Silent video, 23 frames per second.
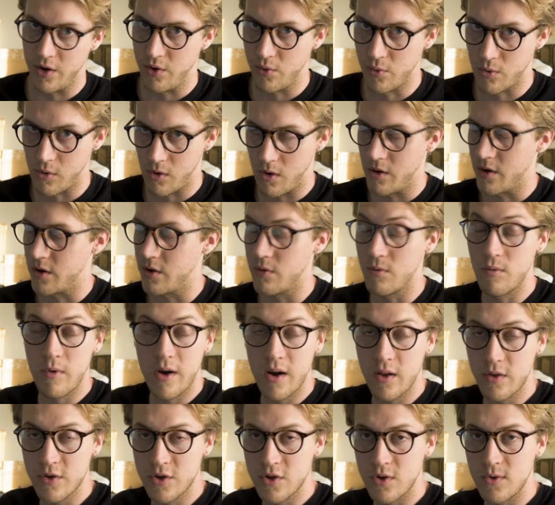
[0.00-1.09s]
in order. You
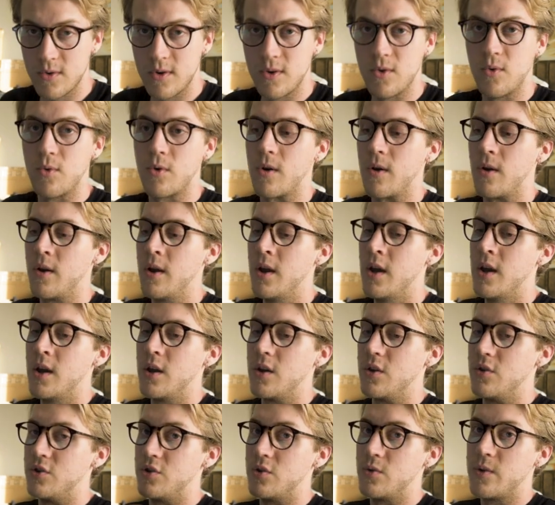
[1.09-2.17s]
rarely shoot in order,
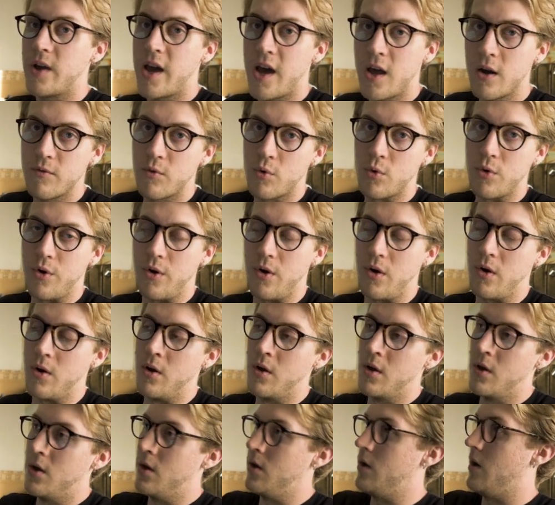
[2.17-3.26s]
you shoot out of order,
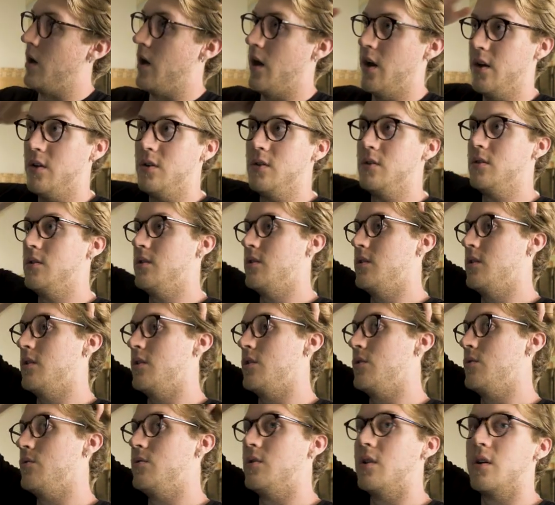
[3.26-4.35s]
uh,
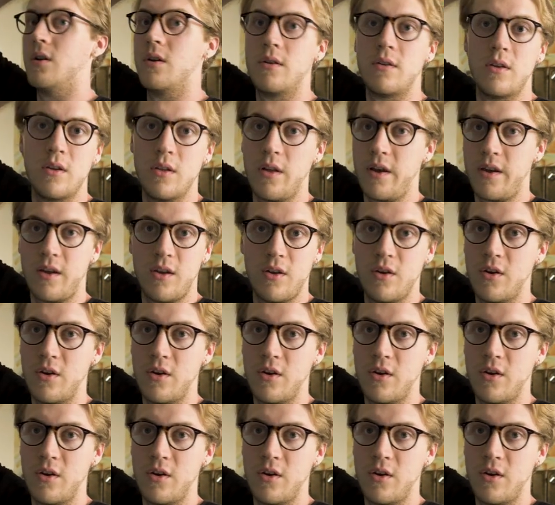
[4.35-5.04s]
you do, you like,